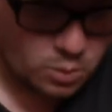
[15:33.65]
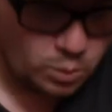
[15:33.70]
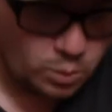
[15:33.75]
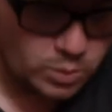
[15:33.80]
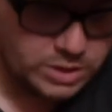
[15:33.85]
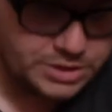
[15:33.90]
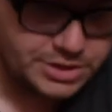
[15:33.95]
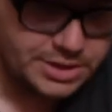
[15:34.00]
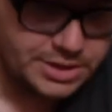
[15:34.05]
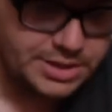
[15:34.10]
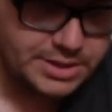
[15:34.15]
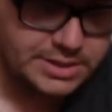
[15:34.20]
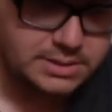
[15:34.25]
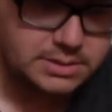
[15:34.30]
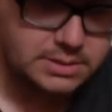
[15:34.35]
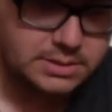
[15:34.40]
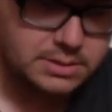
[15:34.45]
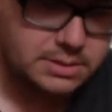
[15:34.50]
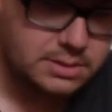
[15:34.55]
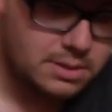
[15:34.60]
which
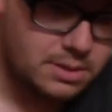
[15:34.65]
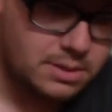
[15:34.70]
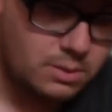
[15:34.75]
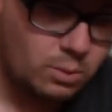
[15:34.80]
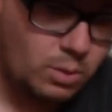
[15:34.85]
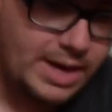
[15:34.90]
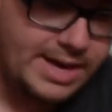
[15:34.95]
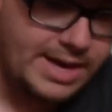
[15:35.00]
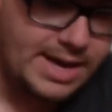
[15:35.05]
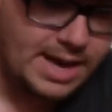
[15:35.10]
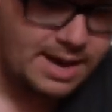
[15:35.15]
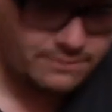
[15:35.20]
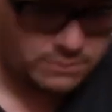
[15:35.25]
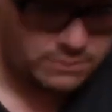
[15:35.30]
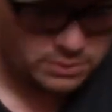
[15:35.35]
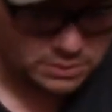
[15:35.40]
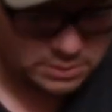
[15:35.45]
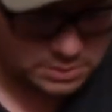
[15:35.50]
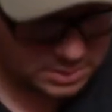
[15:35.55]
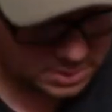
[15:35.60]
is why
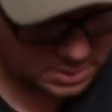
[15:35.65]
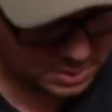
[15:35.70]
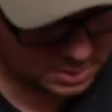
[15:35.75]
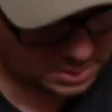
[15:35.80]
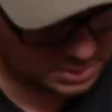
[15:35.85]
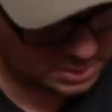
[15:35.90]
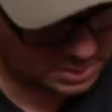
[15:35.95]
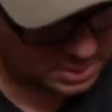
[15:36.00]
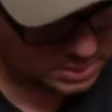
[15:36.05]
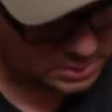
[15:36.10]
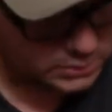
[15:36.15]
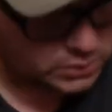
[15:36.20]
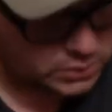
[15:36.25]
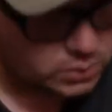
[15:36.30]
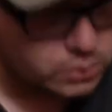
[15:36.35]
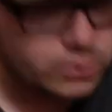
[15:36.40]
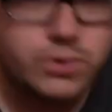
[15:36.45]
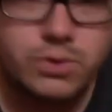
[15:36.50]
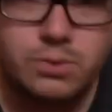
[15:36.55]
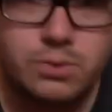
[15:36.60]
ever
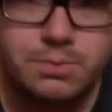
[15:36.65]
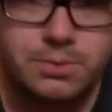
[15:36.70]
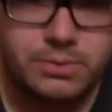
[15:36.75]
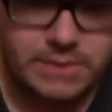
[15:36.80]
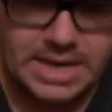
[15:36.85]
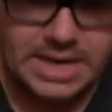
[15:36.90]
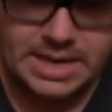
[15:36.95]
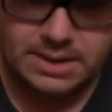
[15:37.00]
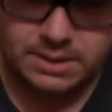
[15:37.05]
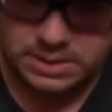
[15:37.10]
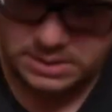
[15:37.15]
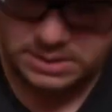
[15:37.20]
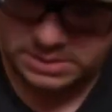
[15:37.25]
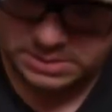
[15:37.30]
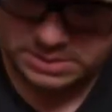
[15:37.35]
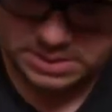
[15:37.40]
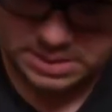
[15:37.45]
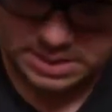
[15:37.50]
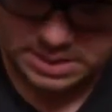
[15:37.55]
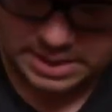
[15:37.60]
so super rare
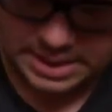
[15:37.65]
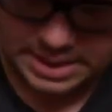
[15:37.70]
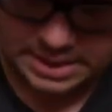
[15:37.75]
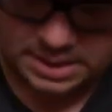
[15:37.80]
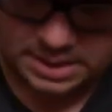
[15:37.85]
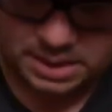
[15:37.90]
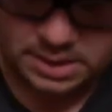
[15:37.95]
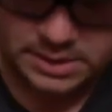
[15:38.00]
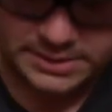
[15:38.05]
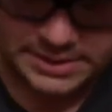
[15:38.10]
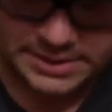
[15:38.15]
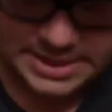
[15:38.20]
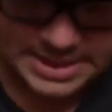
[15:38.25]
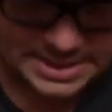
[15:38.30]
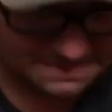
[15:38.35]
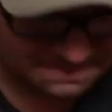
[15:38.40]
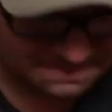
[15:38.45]
and hard to get